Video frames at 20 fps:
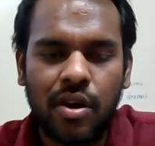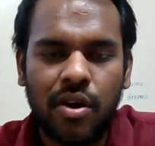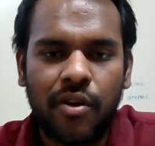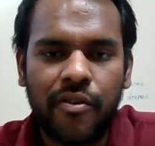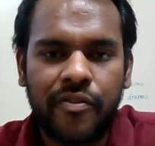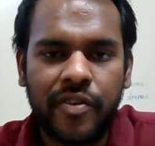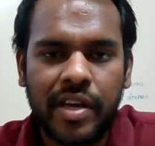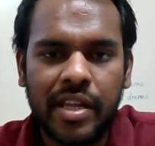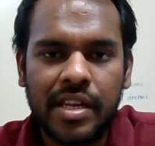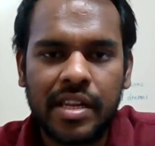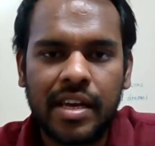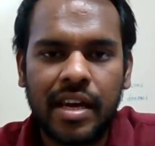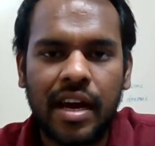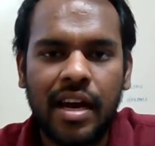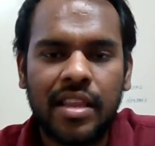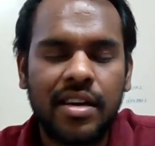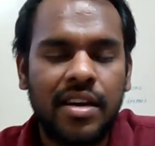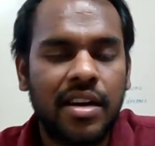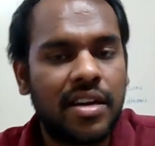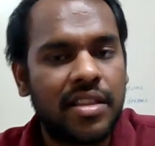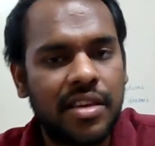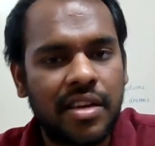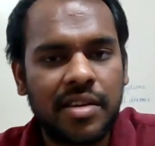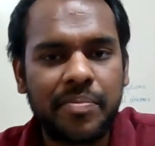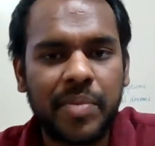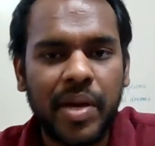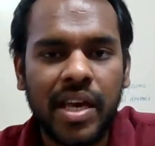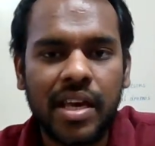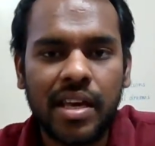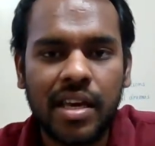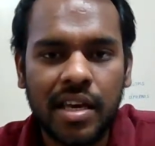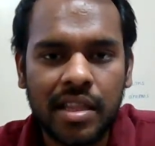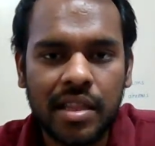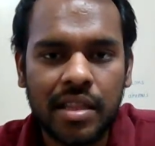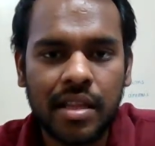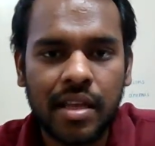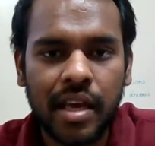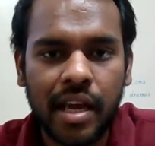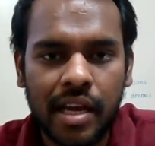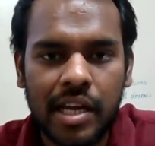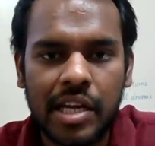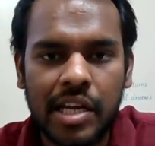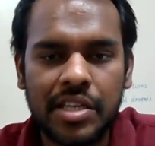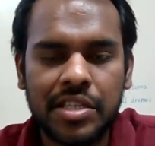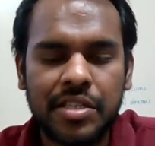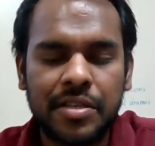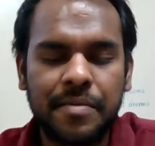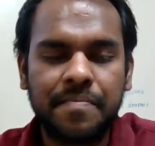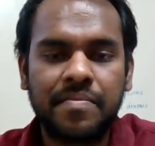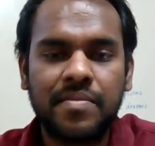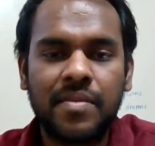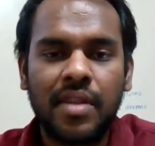of India, the other being English.